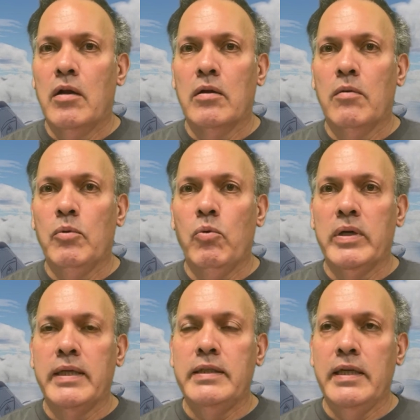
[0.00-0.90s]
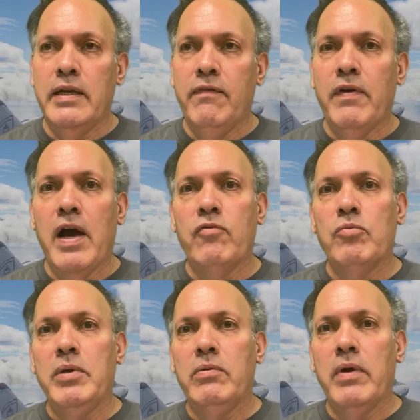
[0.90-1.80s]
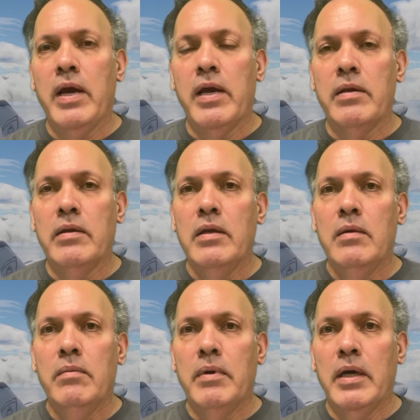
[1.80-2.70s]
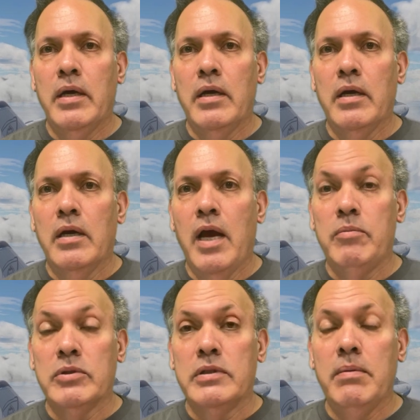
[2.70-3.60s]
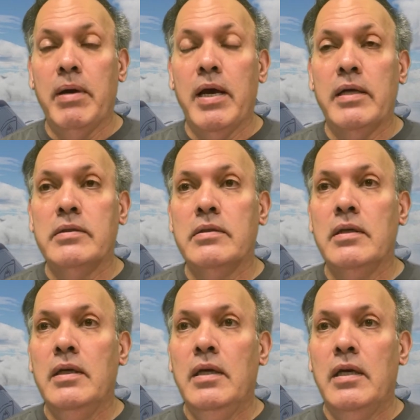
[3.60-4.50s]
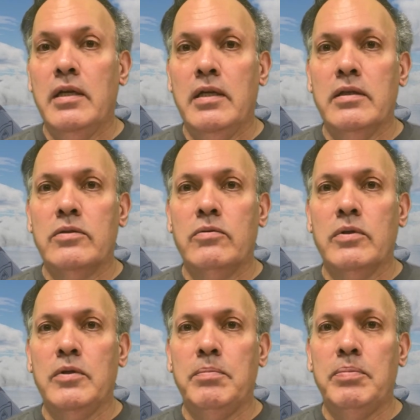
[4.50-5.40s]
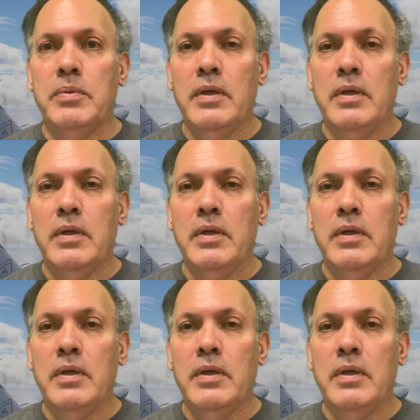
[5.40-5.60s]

Global War 1985 will be ran by Admiral Seabass and his group.